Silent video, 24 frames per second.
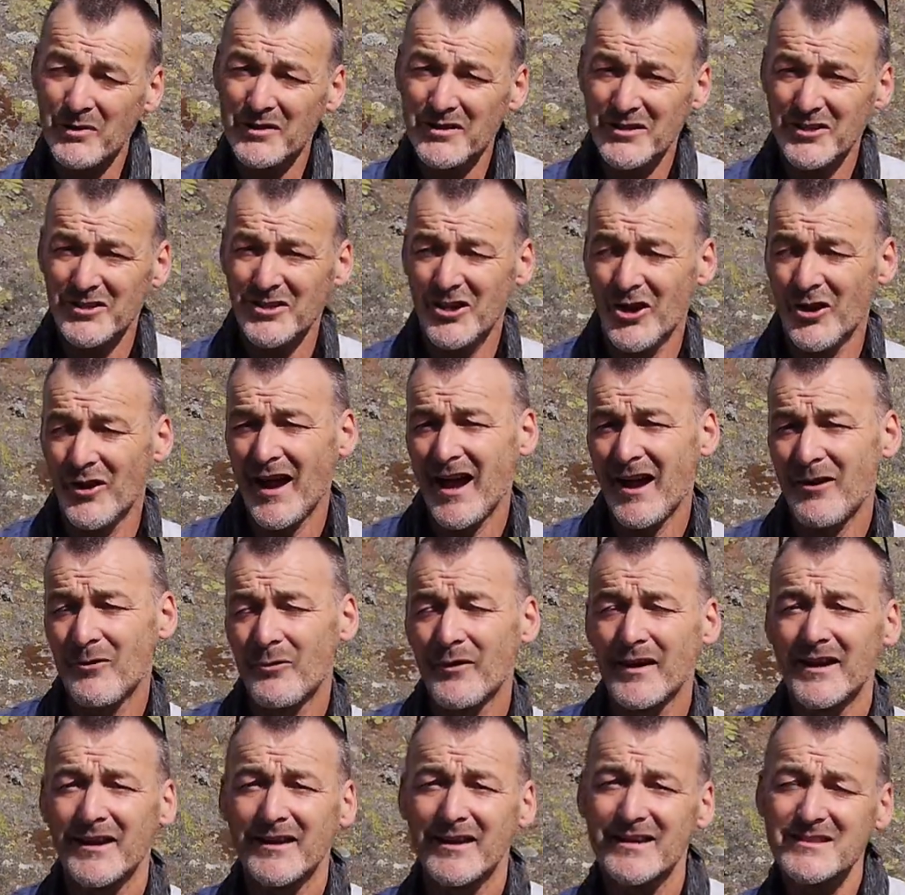You know how
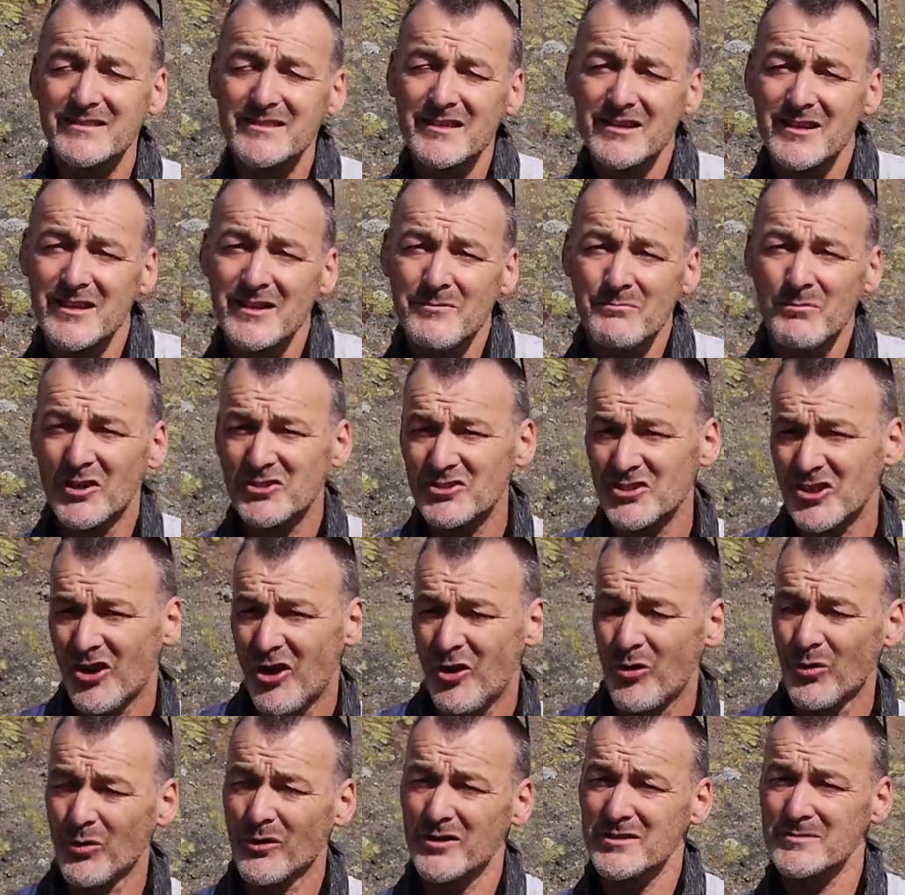when it's much
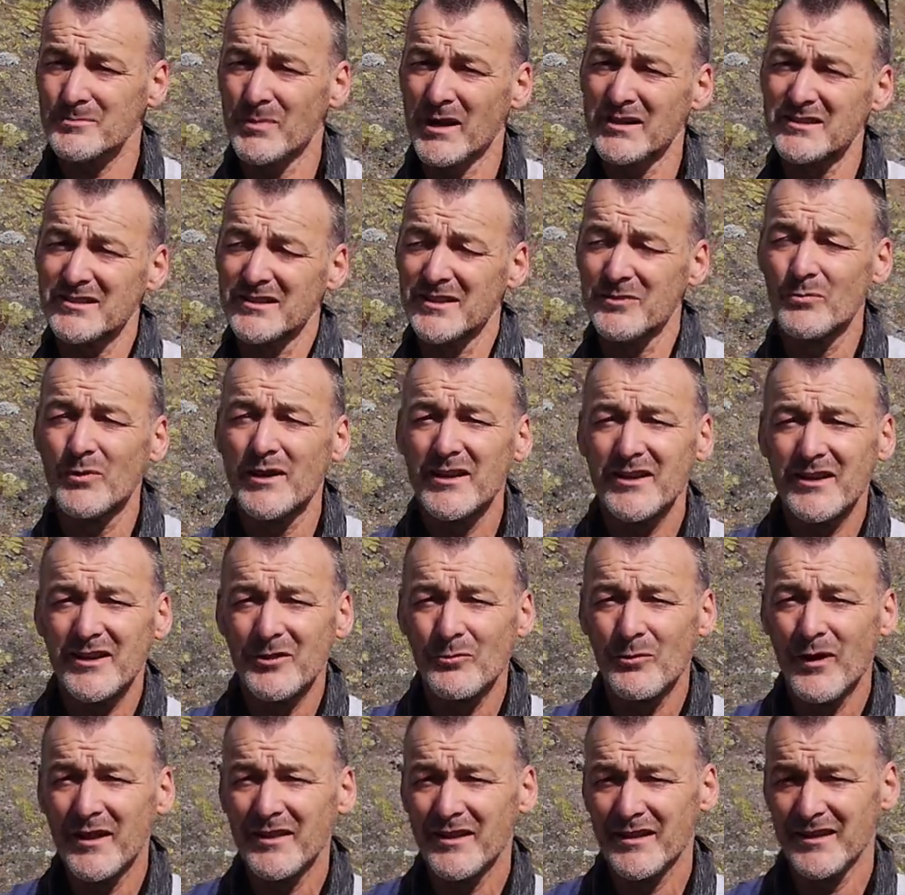colder, especially in windy
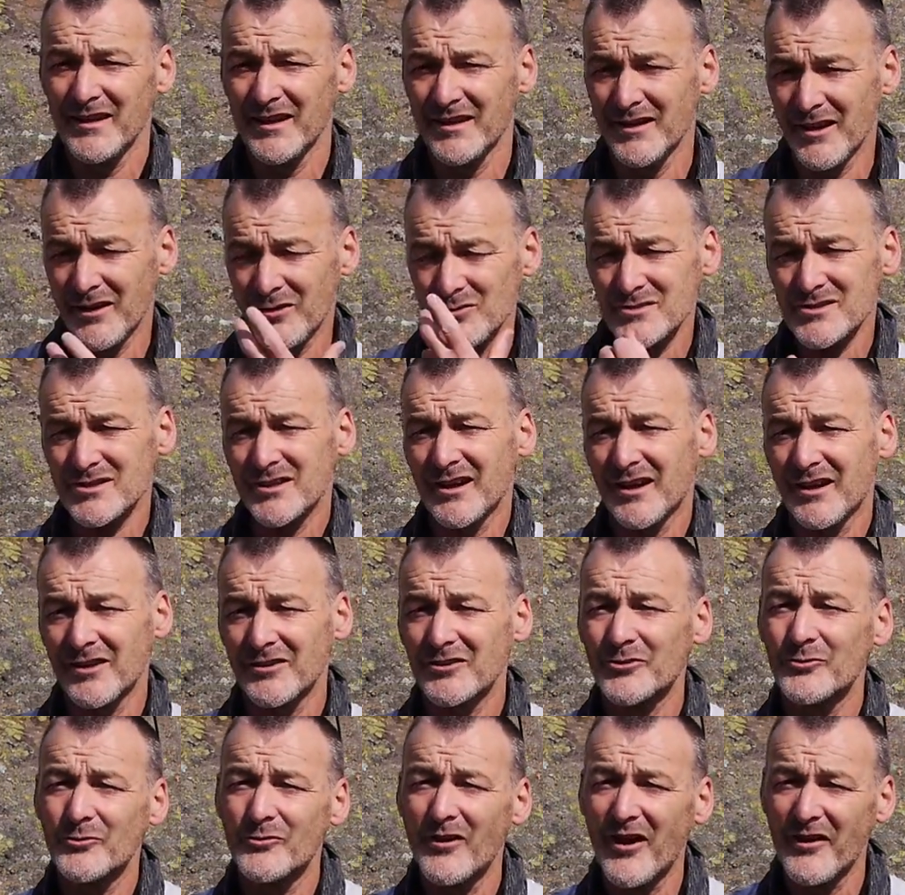weather, your nose
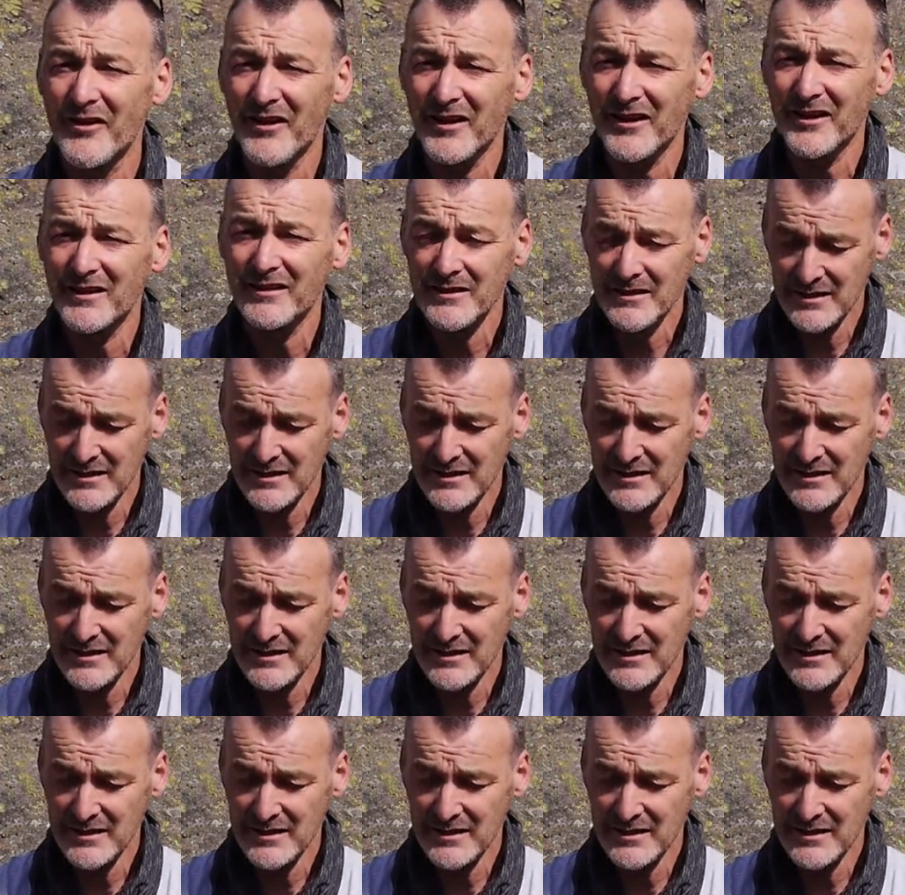starts running,